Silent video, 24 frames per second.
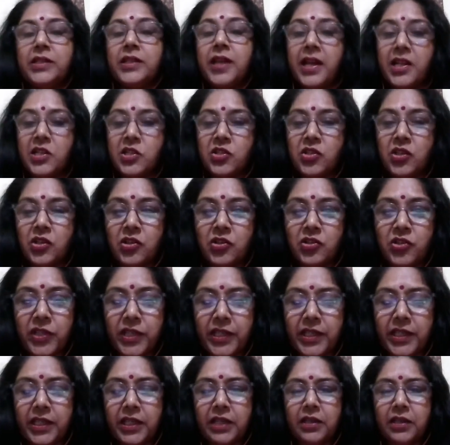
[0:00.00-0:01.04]
hands-on
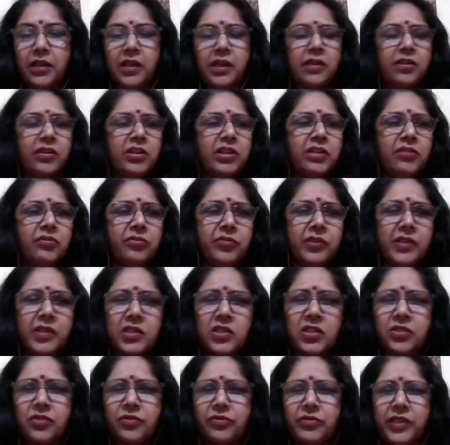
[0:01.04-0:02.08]
training. He
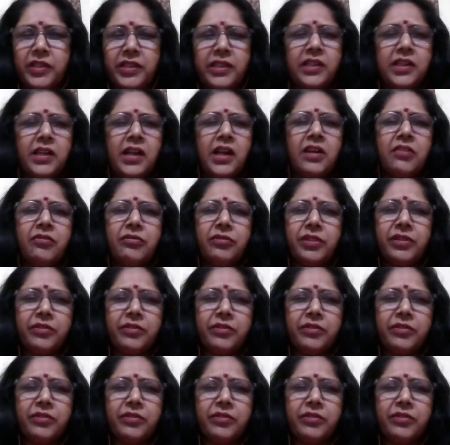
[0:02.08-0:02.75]
worked very hard.